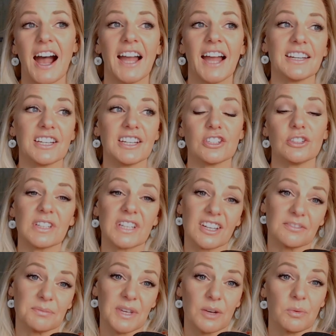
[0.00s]
I need you to
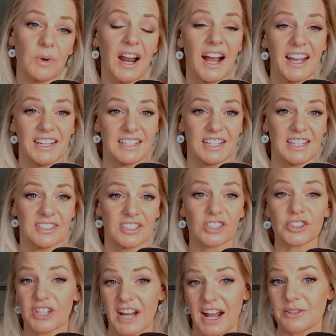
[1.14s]
give me what I need to
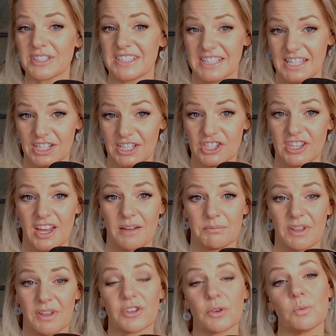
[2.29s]
learn how to teach
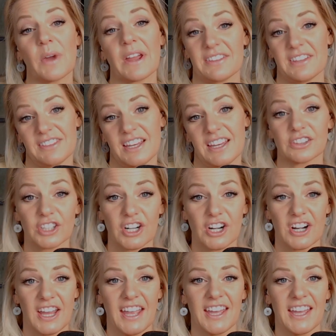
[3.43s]
them the way that they learn.